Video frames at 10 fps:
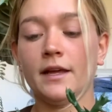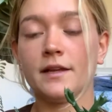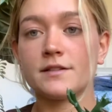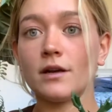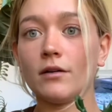
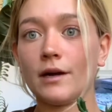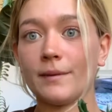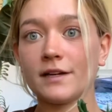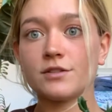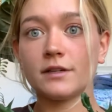So I'm
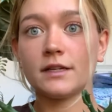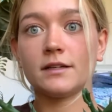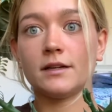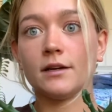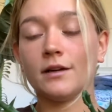actually
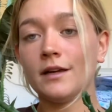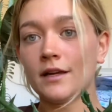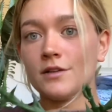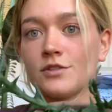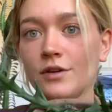gonna
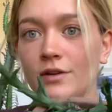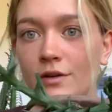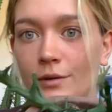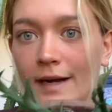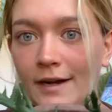show
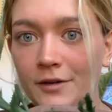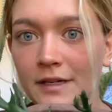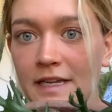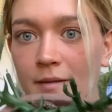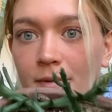you how to
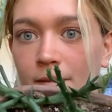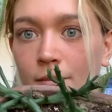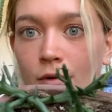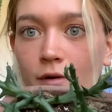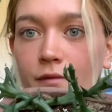keep it
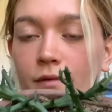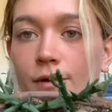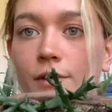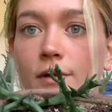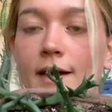more
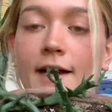full.